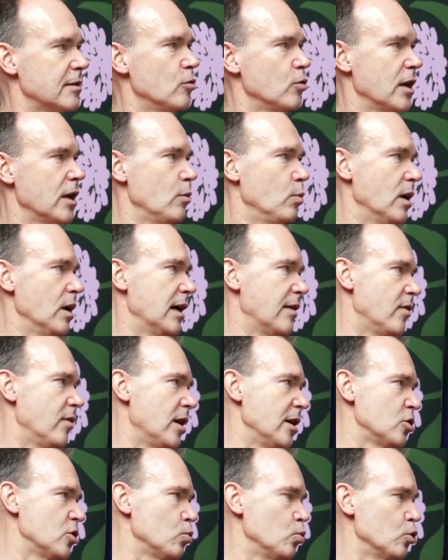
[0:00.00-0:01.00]
okay, we'll have
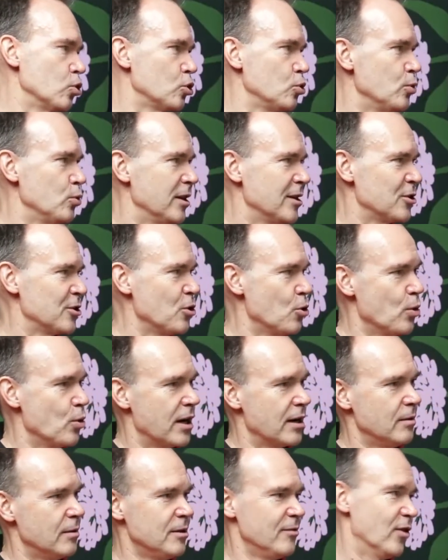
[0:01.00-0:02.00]
high school students go
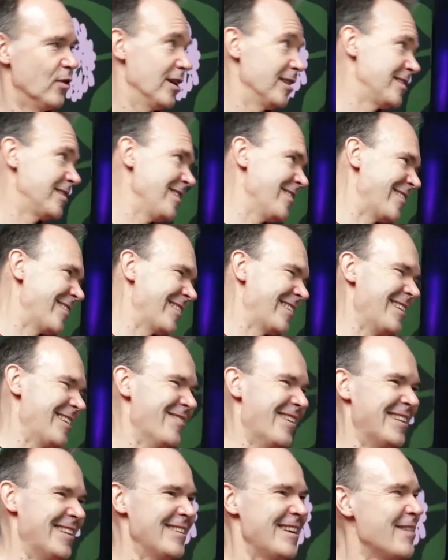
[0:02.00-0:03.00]
and volunteer at an
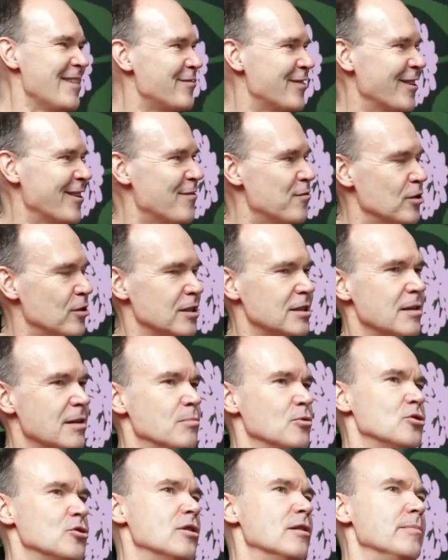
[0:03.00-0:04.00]
event in Africa, for
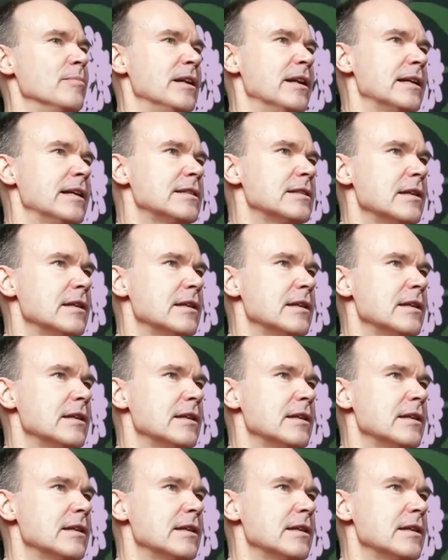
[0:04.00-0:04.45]
example. So, I mean, that's